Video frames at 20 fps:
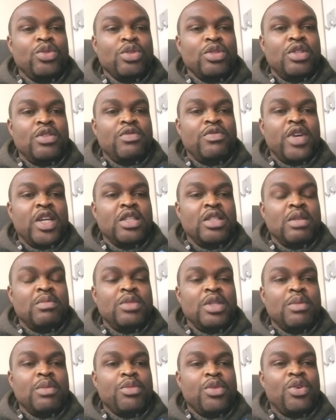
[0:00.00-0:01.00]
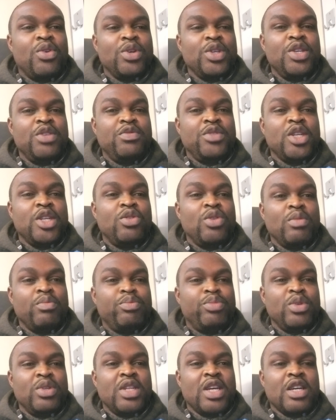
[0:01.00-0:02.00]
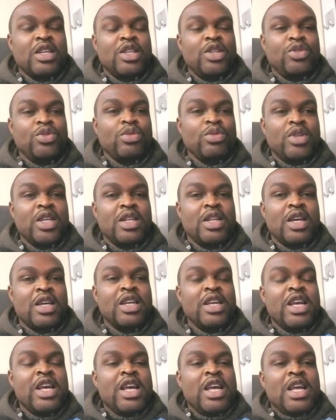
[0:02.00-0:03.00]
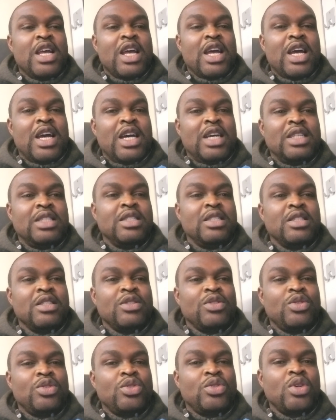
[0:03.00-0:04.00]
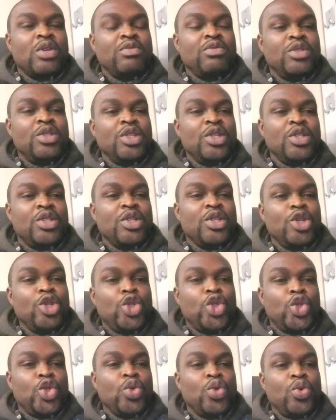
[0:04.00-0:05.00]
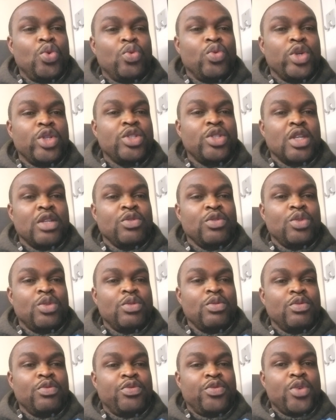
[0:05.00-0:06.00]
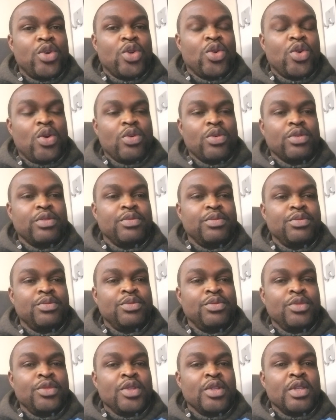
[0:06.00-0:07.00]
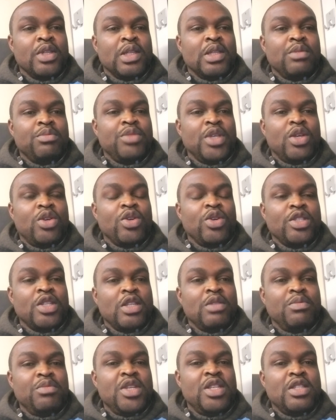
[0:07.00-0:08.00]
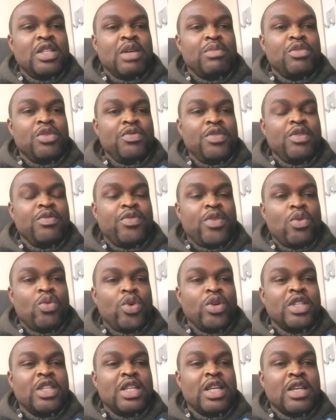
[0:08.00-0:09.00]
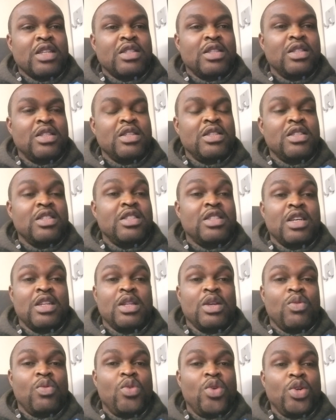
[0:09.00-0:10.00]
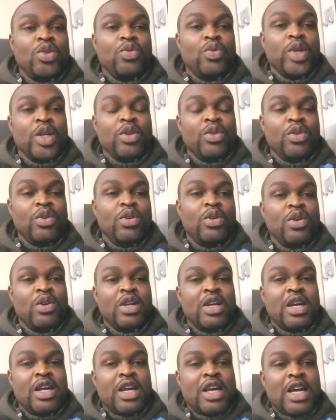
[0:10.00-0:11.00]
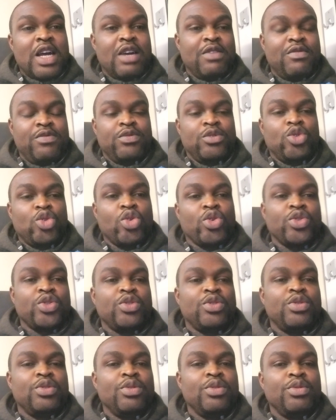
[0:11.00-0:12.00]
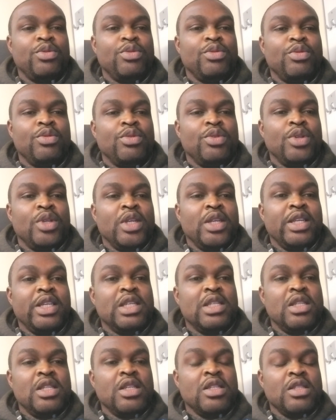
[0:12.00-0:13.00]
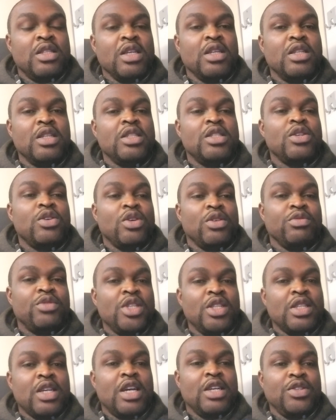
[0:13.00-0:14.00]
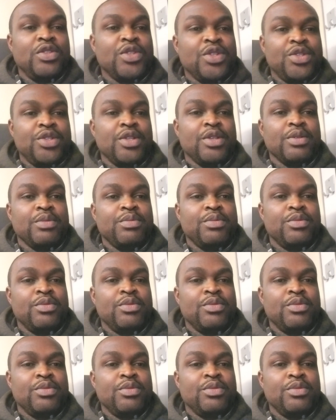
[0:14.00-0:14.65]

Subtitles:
to divide them the more if they don't put their heads together and solve this issue once and for all. Because it means that moving forward, their citizens and the world will no longer have trust in the integrity of this ICC